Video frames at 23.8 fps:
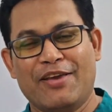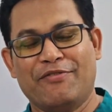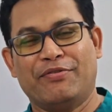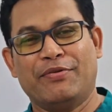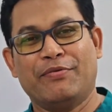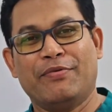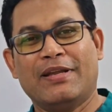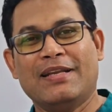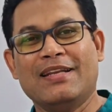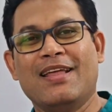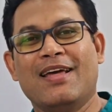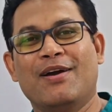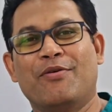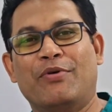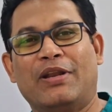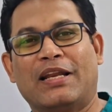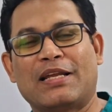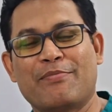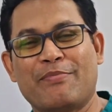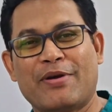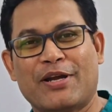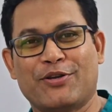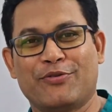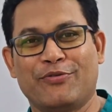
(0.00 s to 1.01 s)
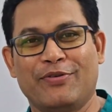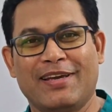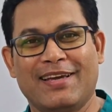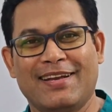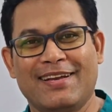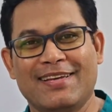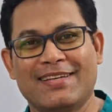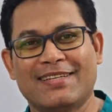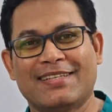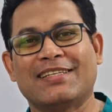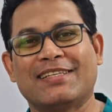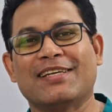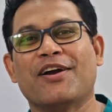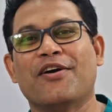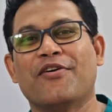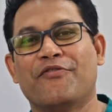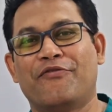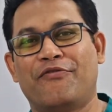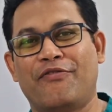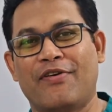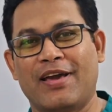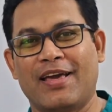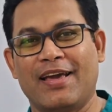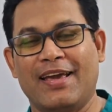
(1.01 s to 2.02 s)
Hi everyone, welcome back to English
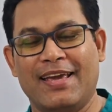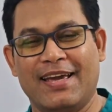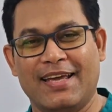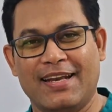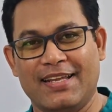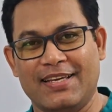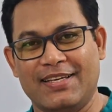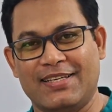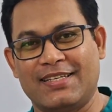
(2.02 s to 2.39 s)
via